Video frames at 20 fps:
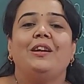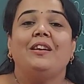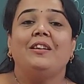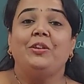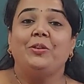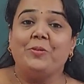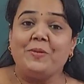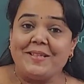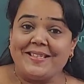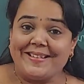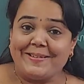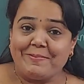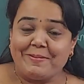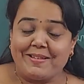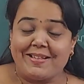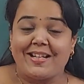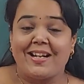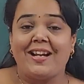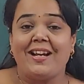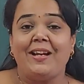Do
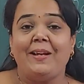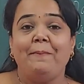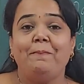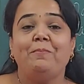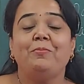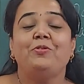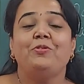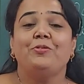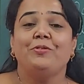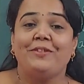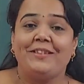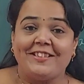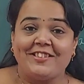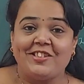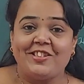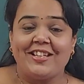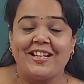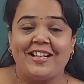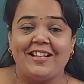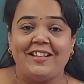subscribe to the
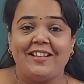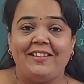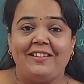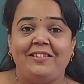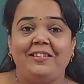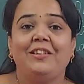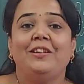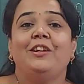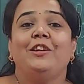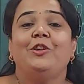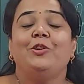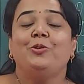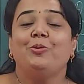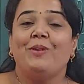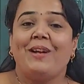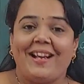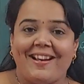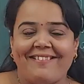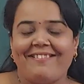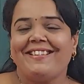channel to
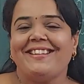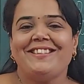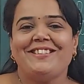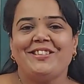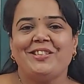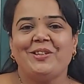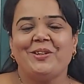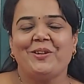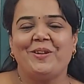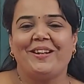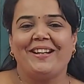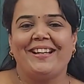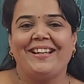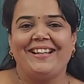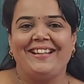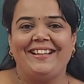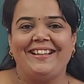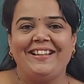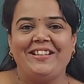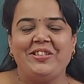enrich your
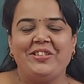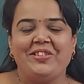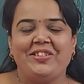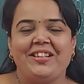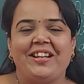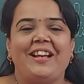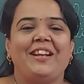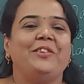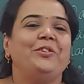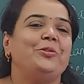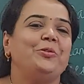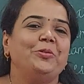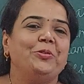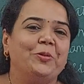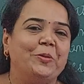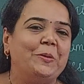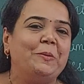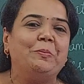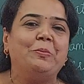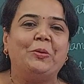English and to
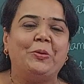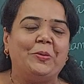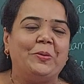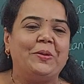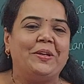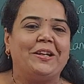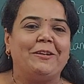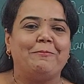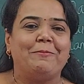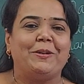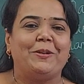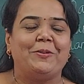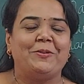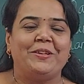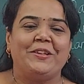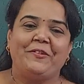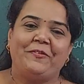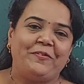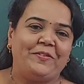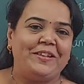know more about
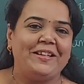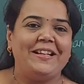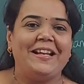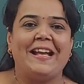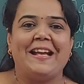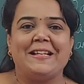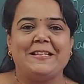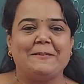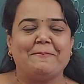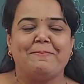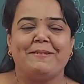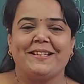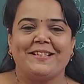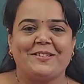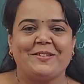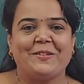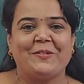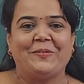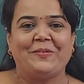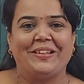different aspects
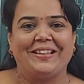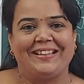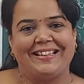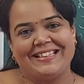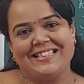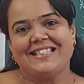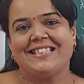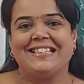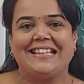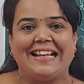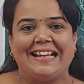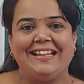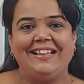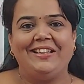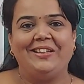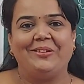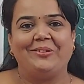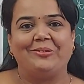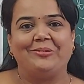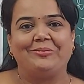of English. Thank you.